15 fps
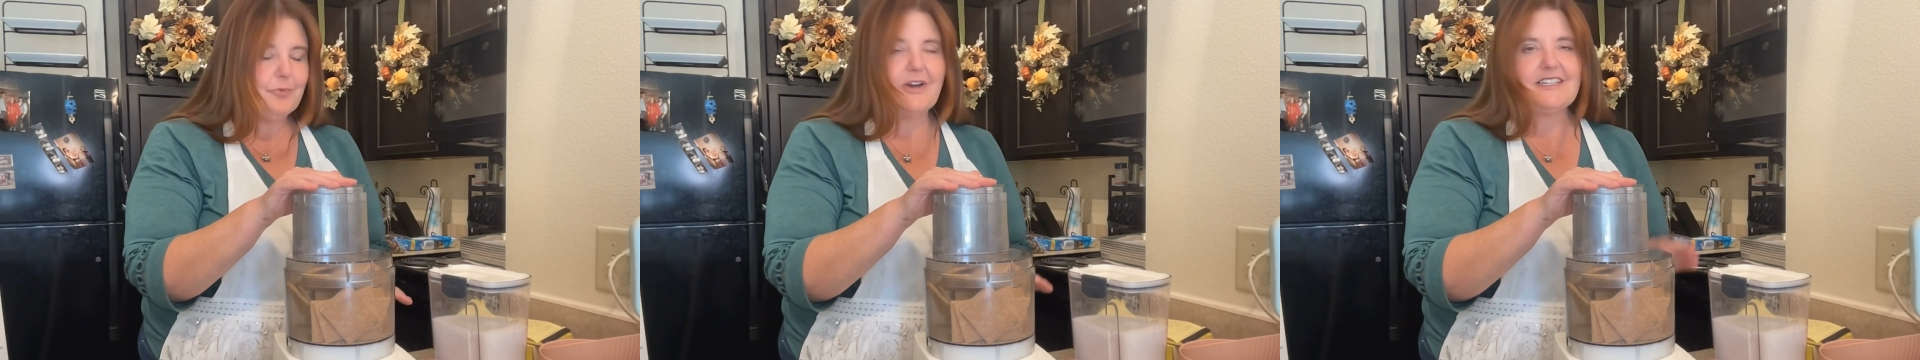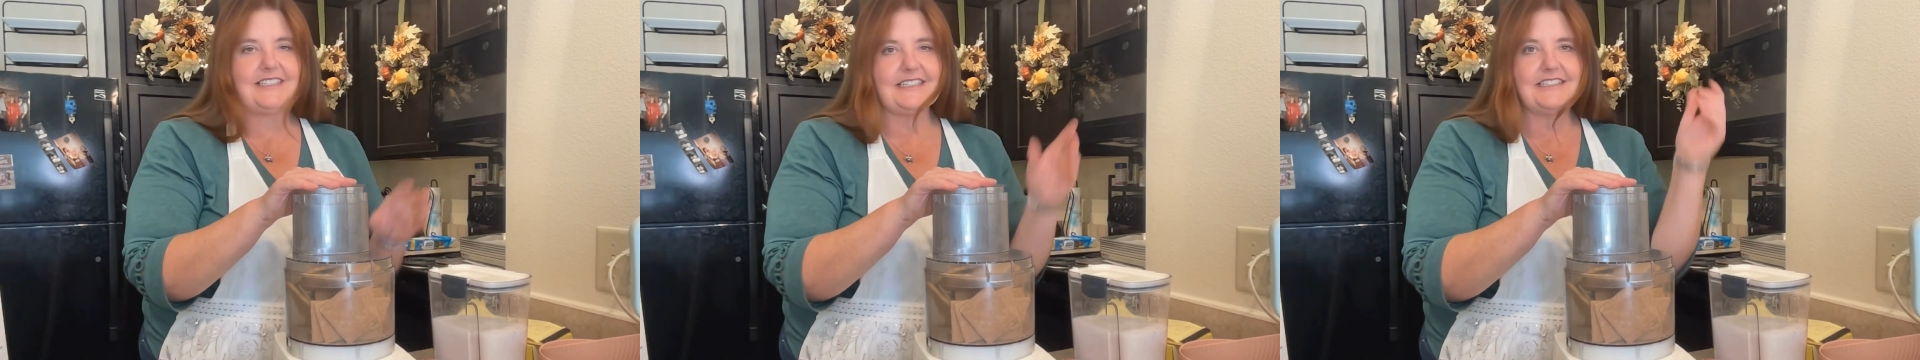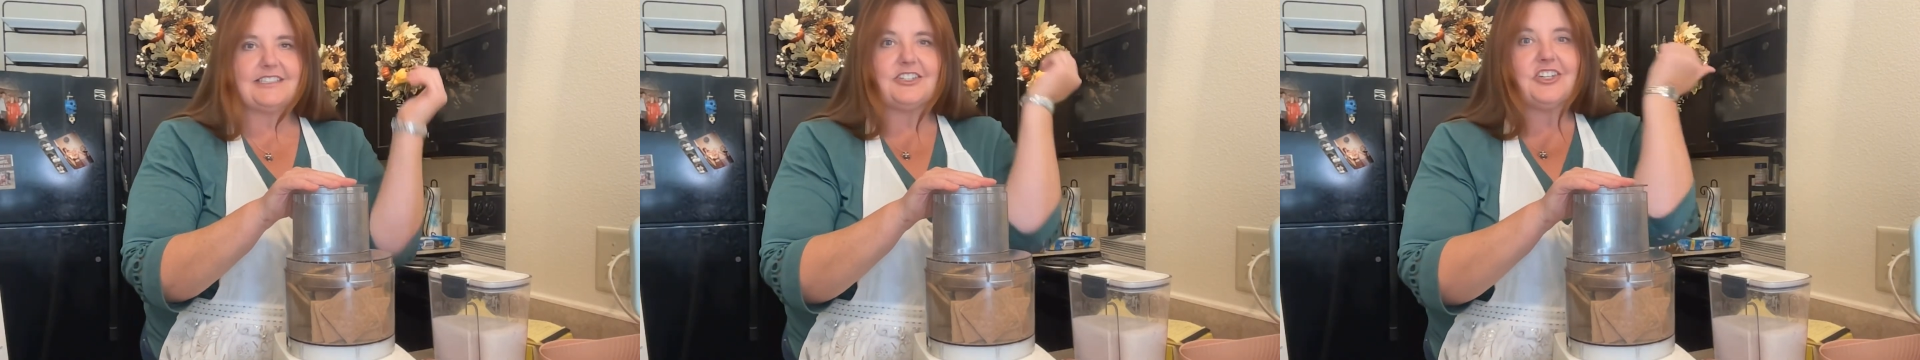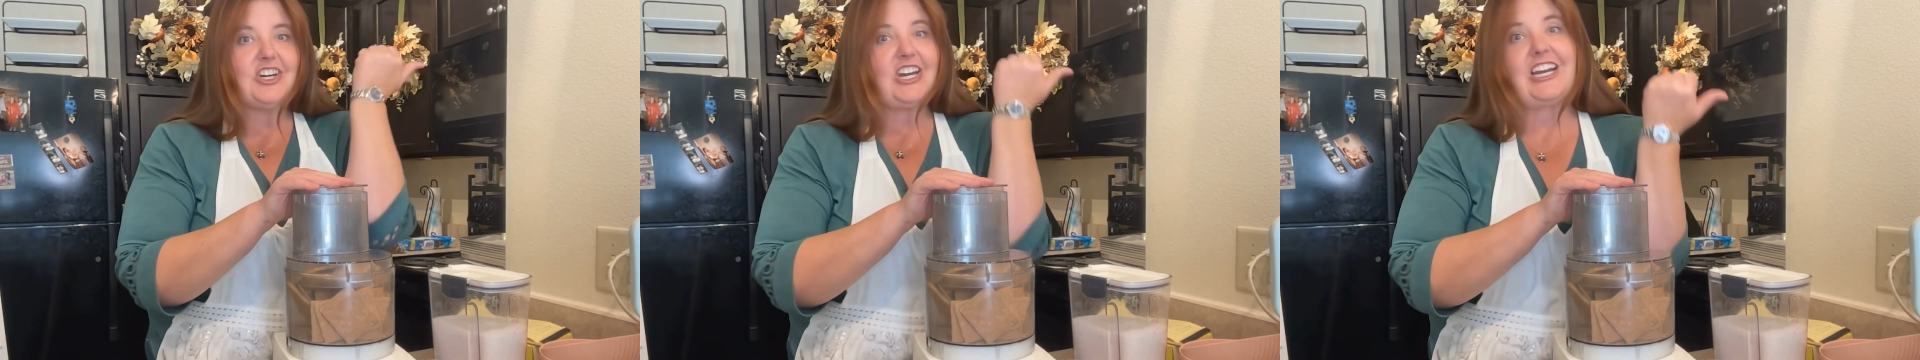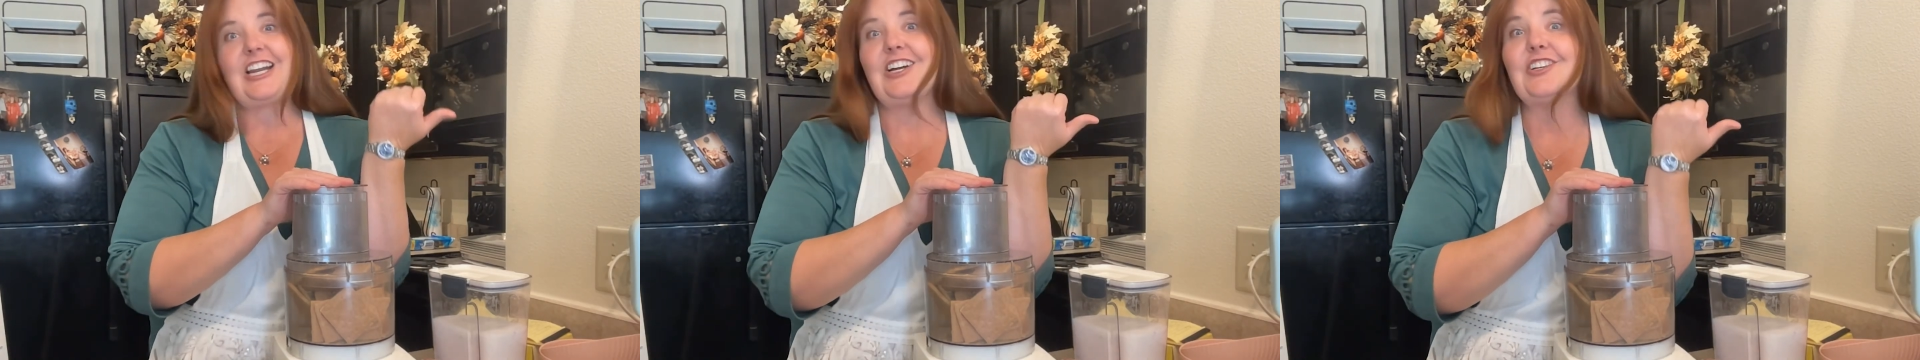processor,
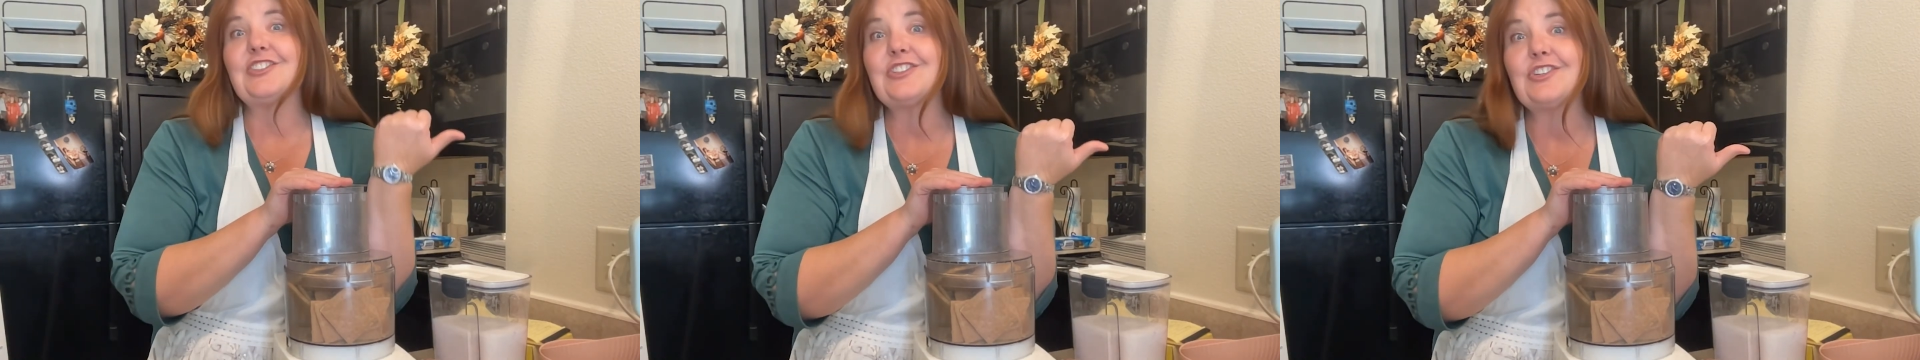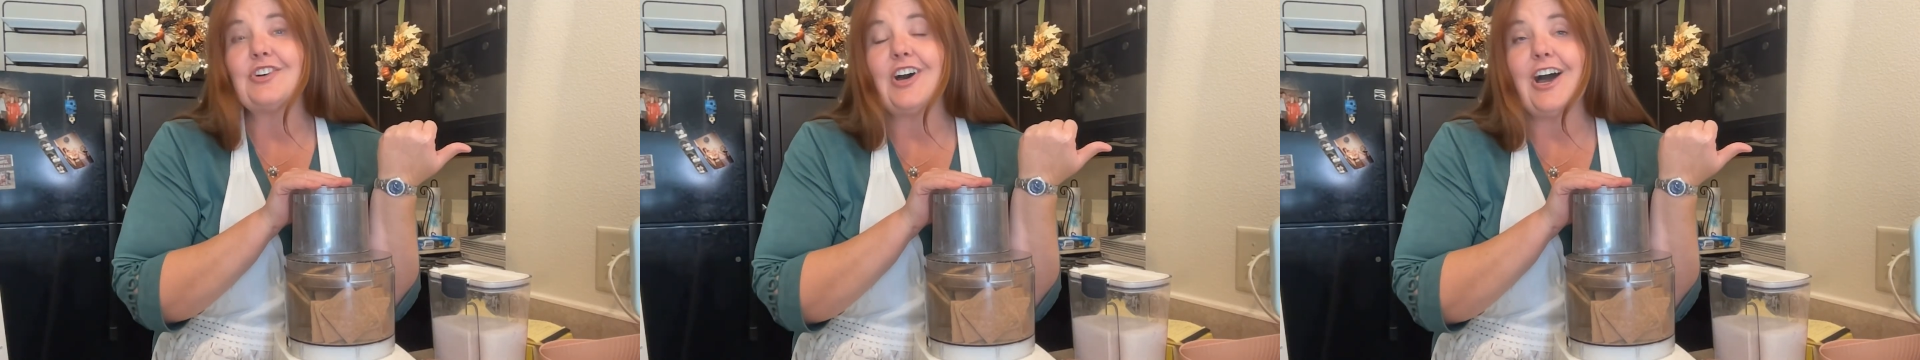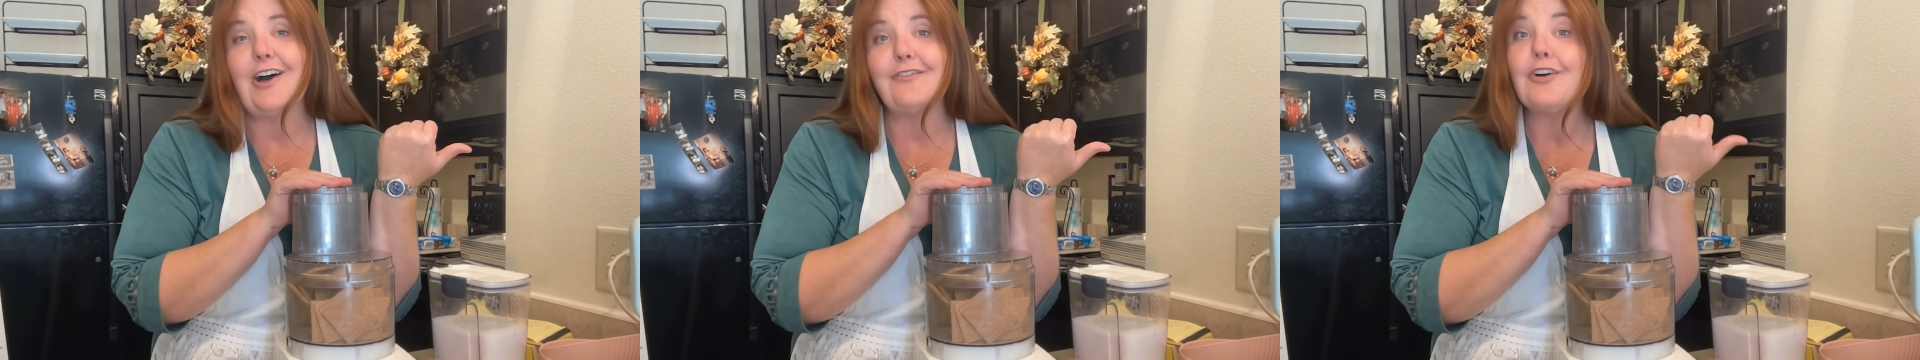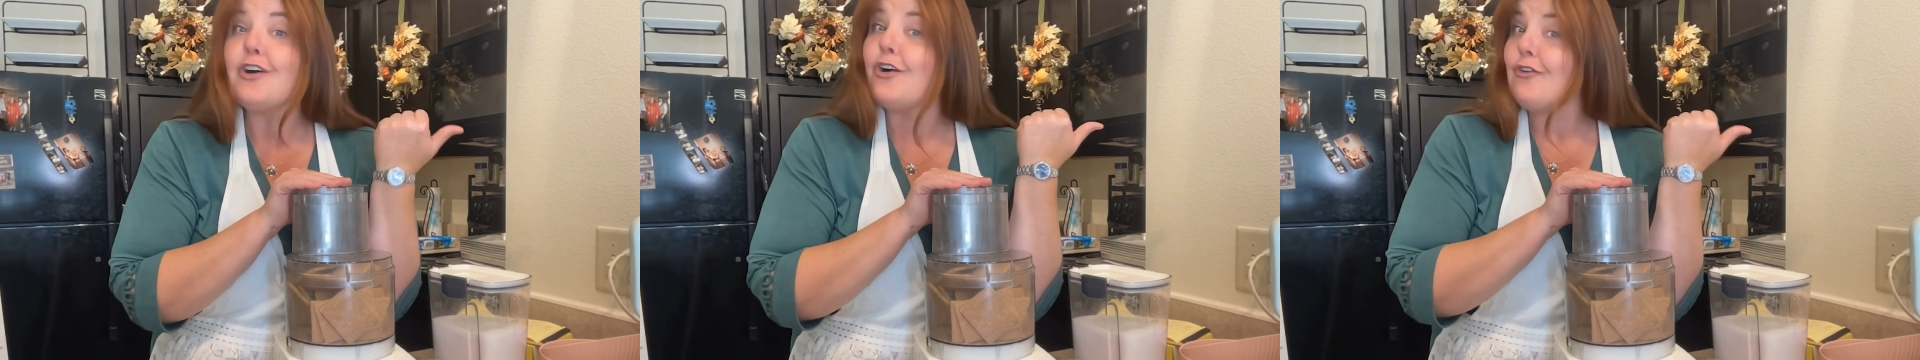and I also have